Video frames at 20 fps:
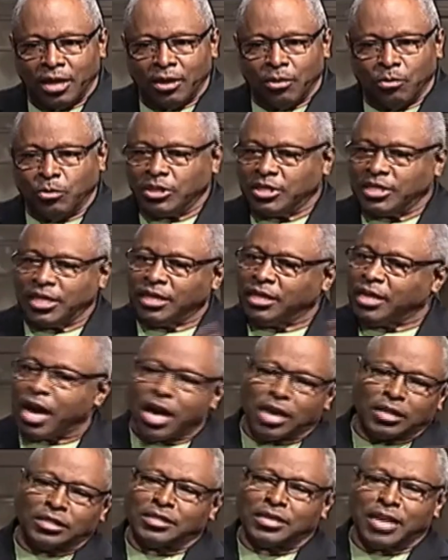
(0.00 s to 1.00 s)
But see,
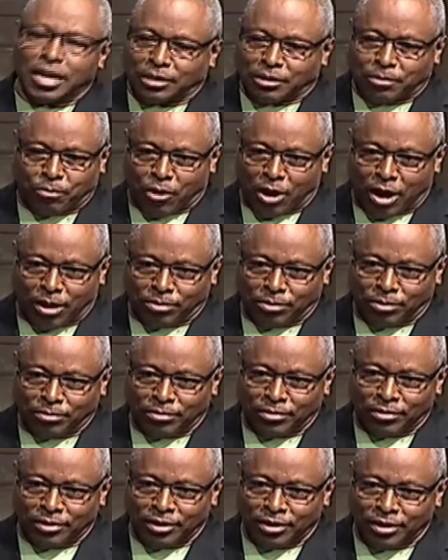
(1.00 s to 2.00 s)
God is not the problem.
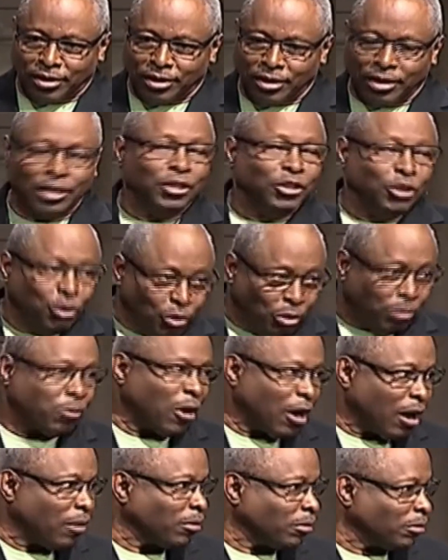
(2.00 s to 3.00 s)
You're the
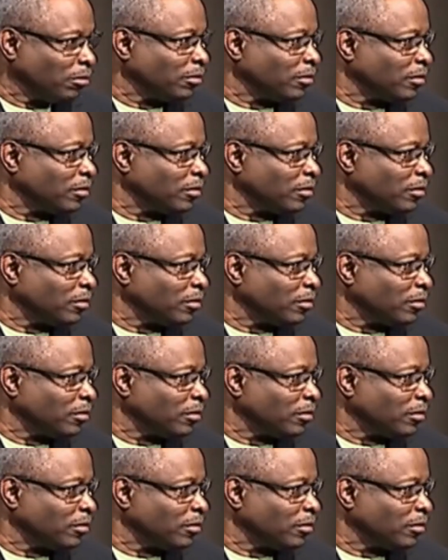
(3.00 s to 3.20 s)
problem.